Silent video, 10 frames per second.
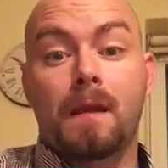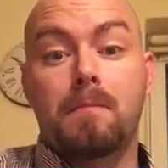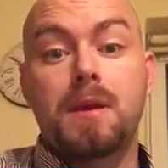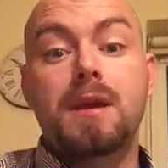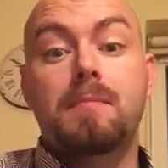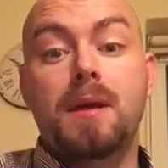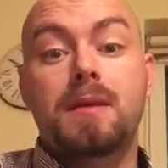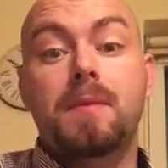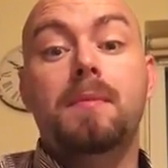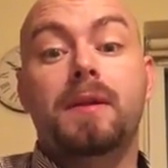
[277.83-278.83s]
Me and many
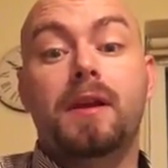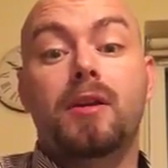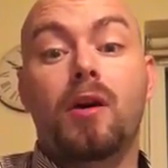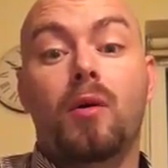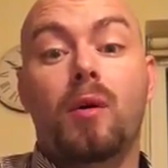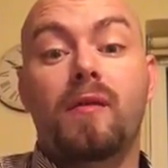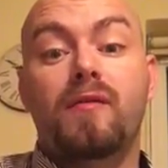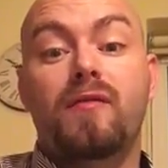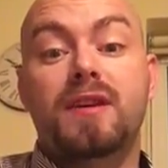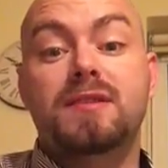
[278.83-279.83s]
people that I know have
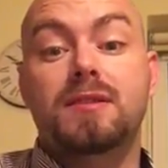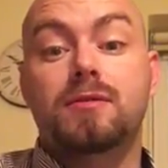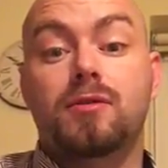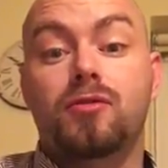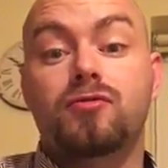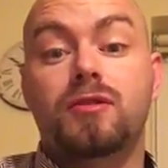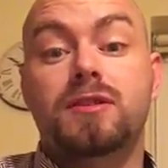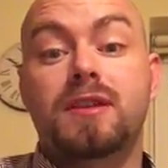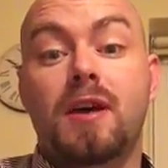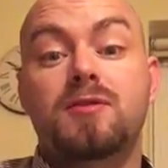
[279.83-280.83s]
invested
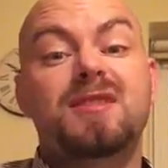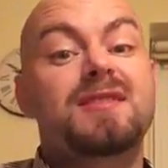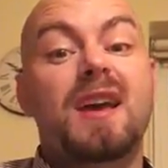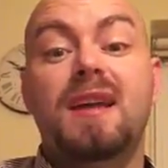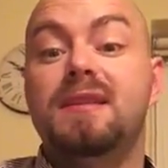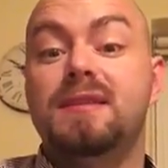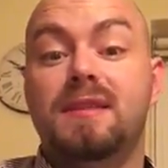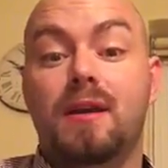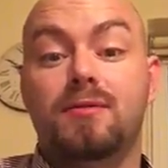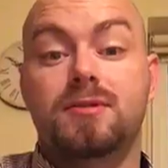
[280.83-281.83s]
hundreds, thousands, tens of
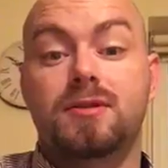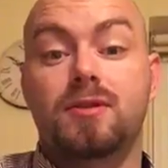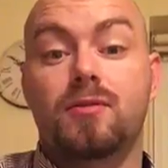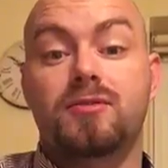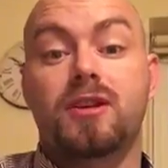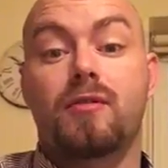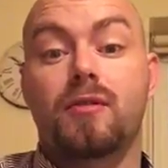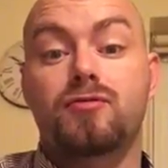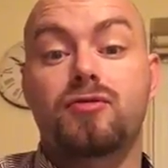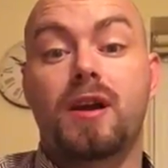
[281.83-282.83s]
thousands of euros in our
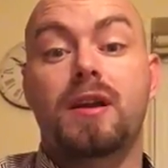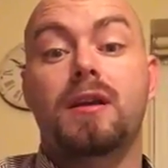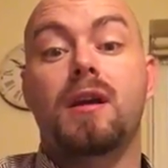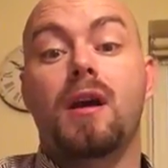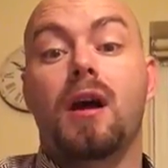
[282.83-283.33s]
own training,